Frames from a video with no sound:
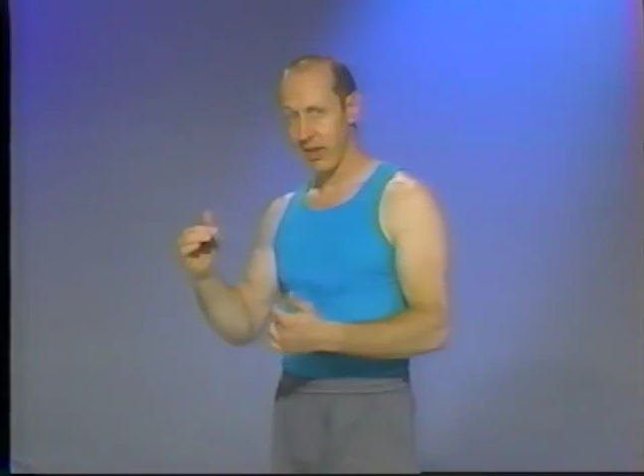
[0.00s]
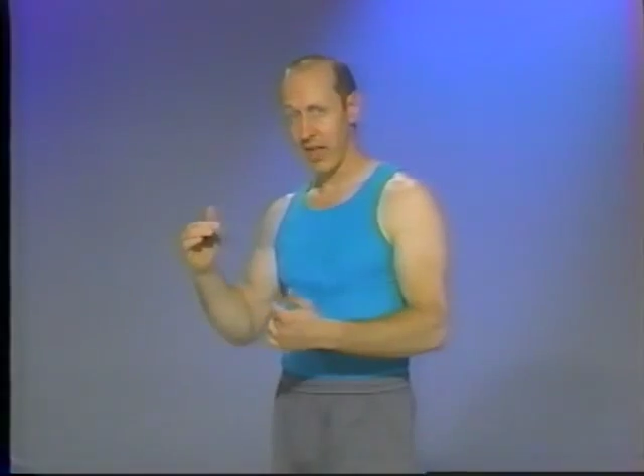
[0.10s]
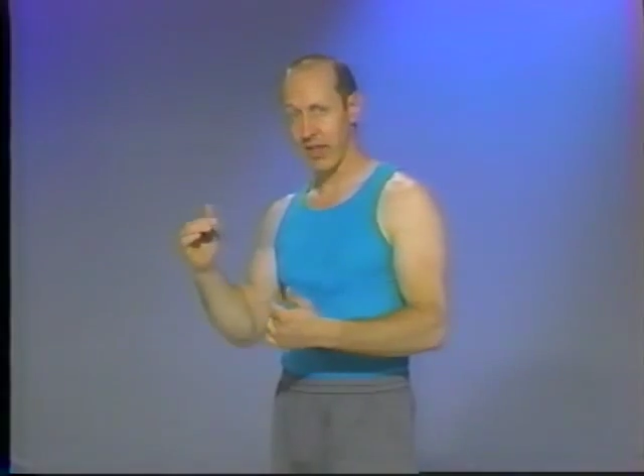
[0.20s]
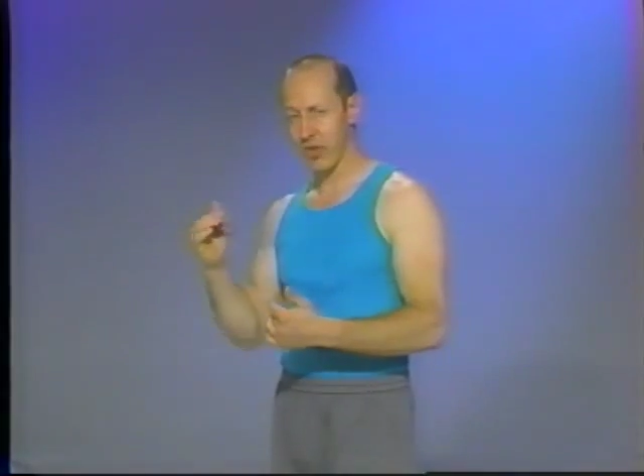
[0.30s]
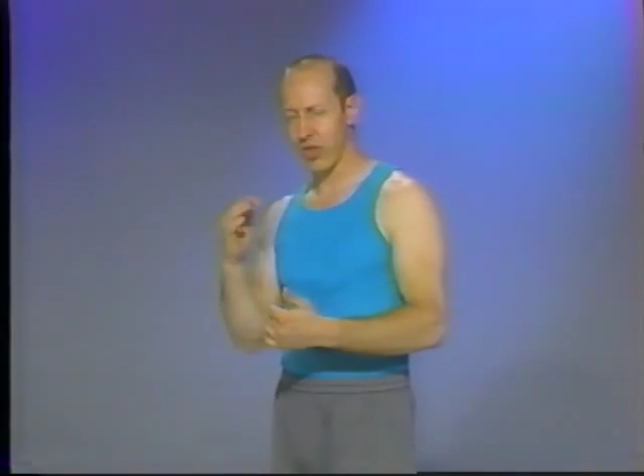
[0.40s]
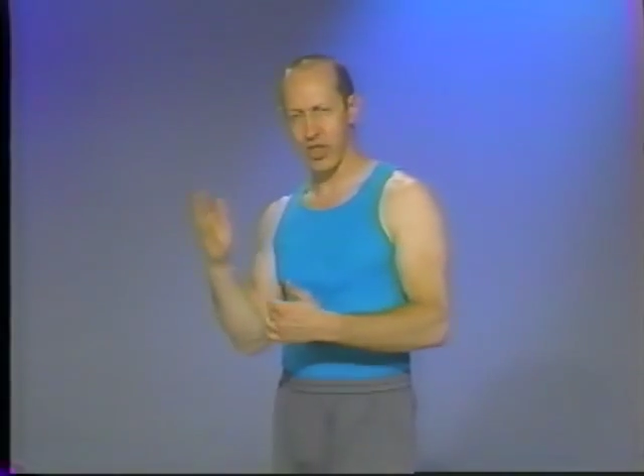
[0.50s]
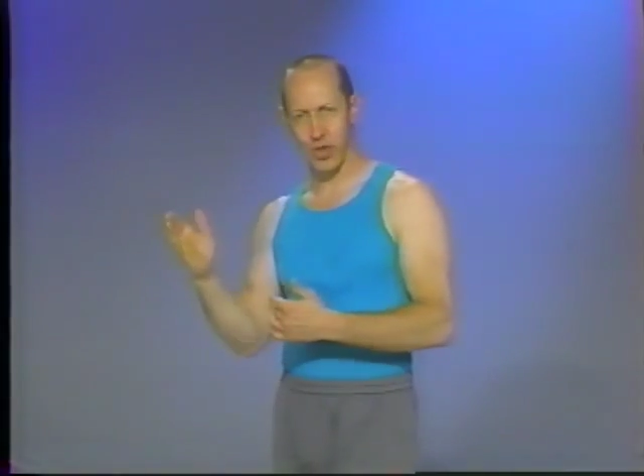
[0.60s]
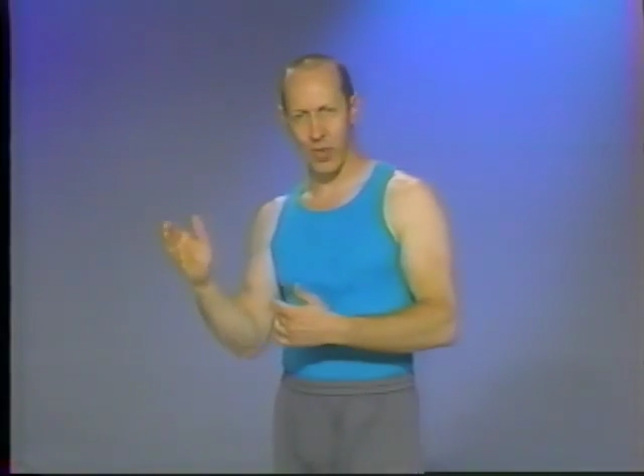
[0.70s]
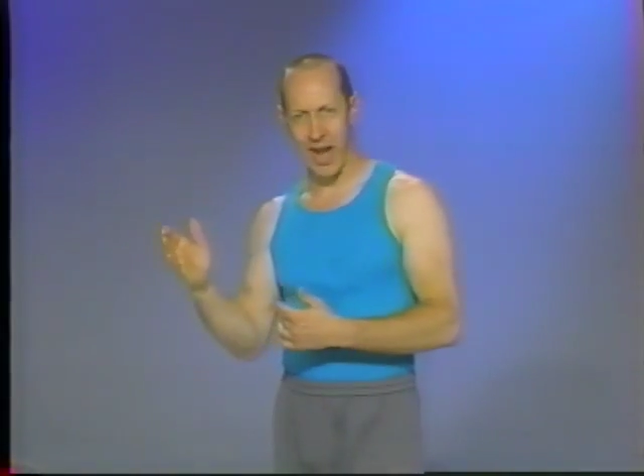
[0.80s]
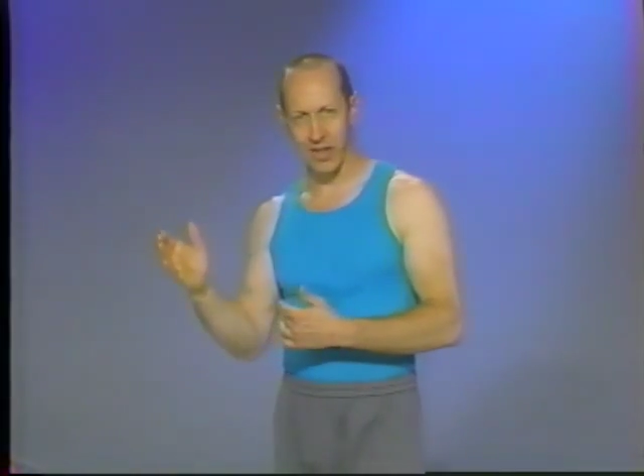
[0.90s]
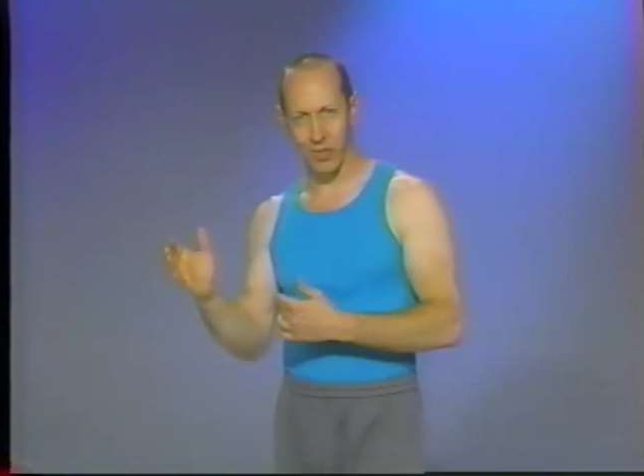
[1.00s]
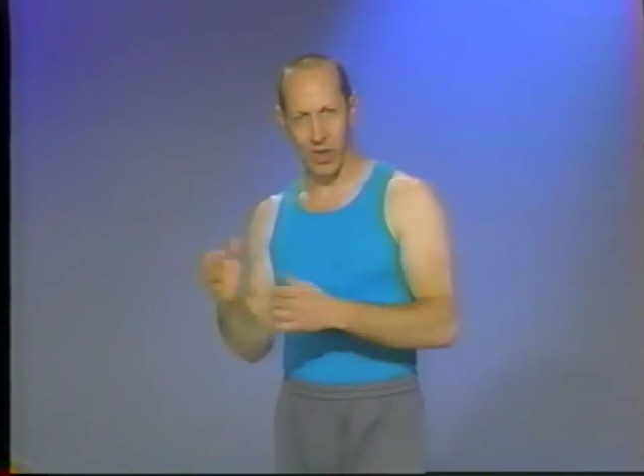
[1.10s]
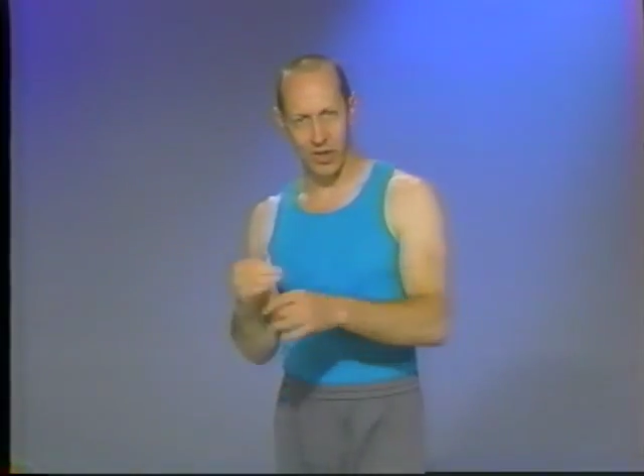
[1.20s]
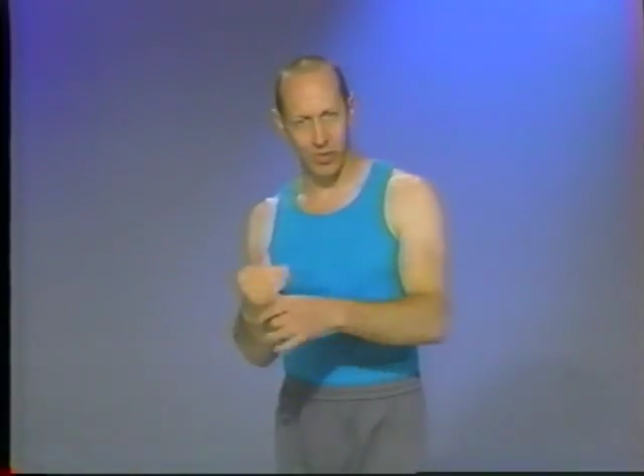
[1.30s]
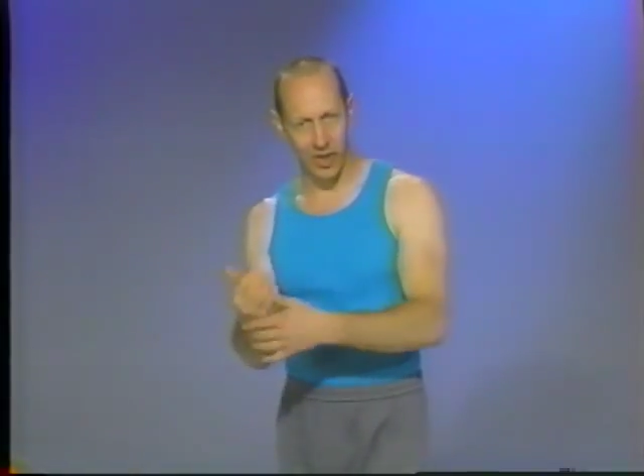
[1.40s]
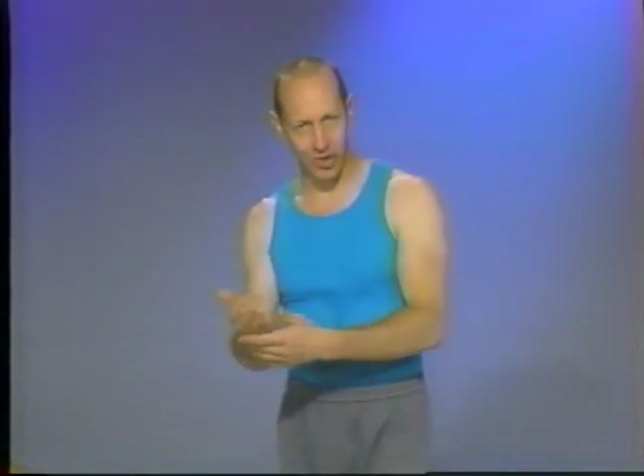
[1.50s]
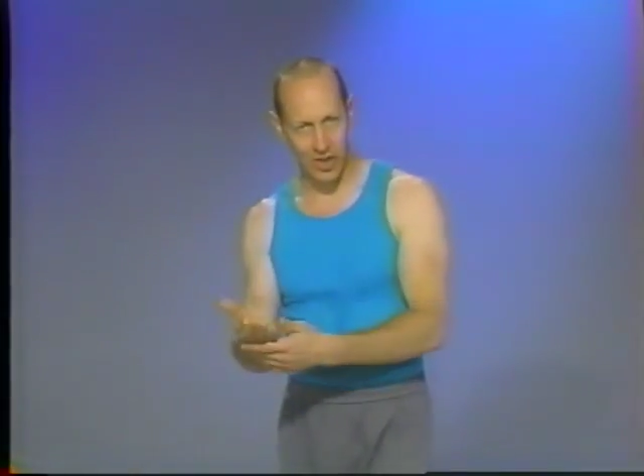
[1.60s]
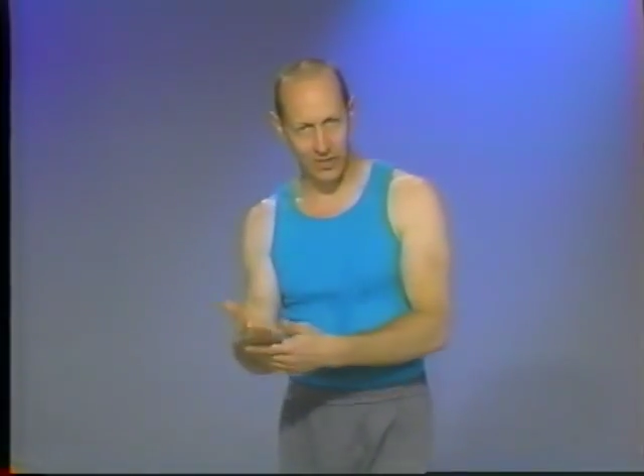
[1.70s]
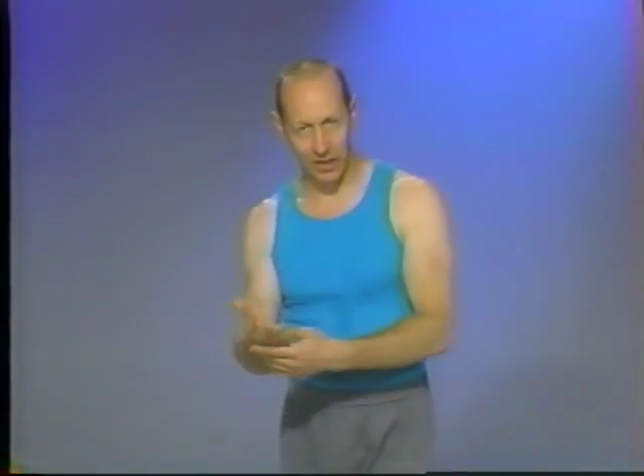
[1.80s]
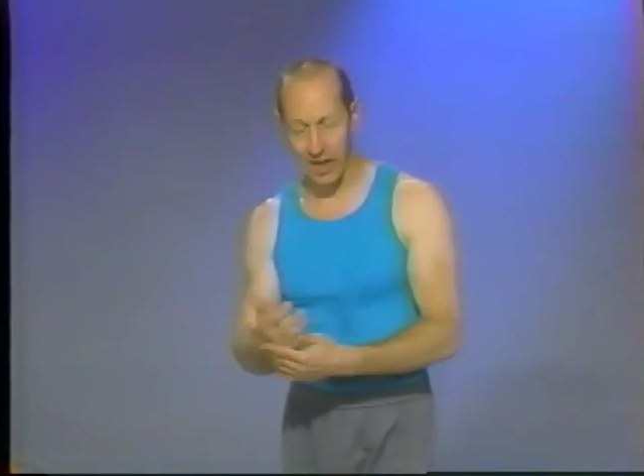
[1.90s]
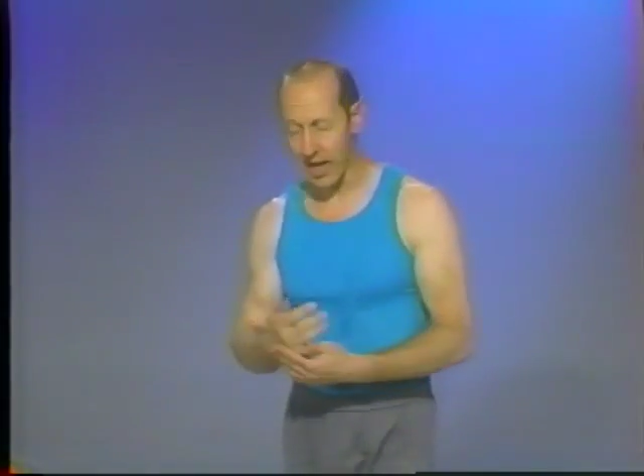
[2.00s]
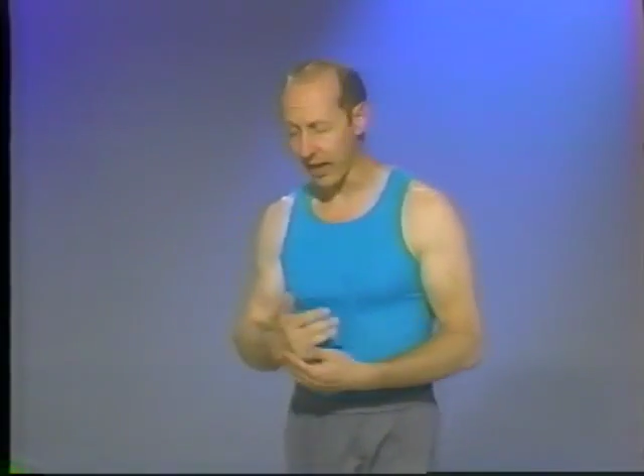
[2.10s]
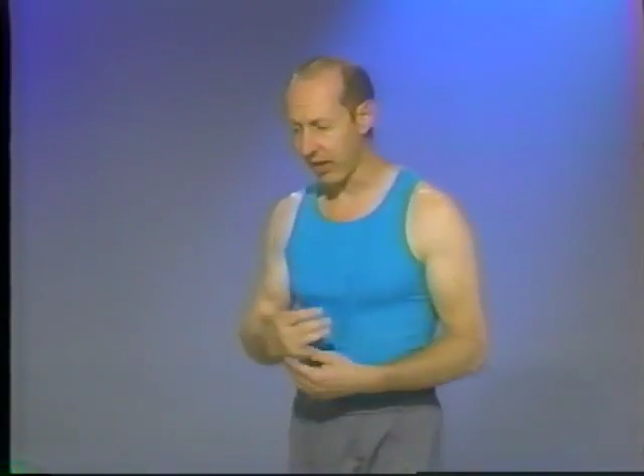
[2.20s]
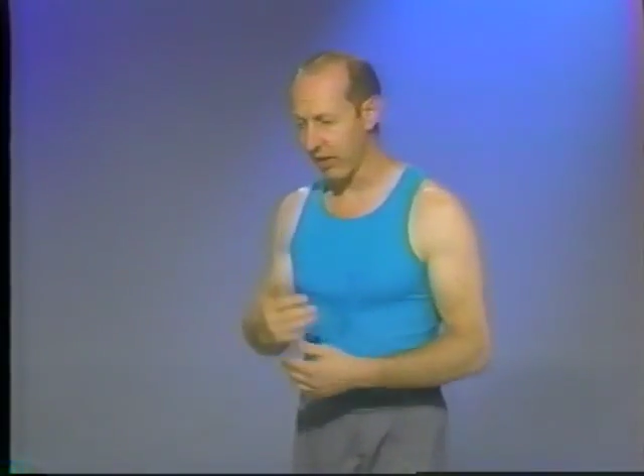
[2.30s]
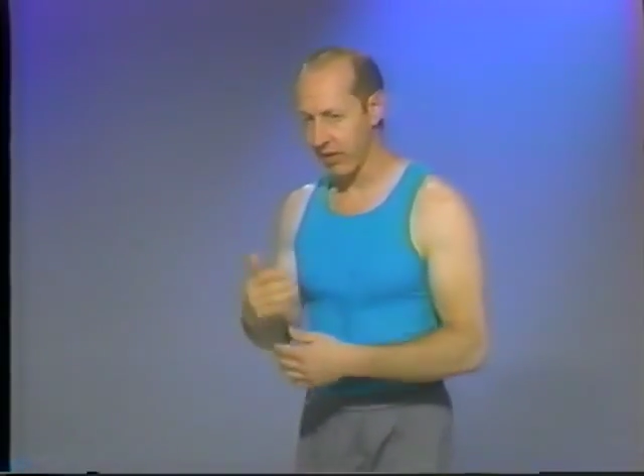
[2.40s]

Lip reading: So they're distracted while you achieve the lock